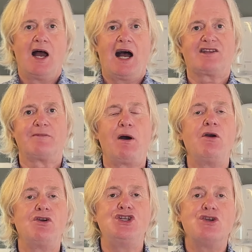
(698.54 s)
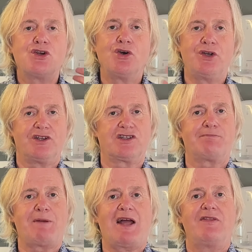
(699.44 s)
I suppose you could
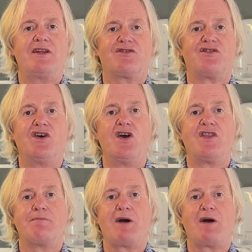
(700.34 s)
expand this further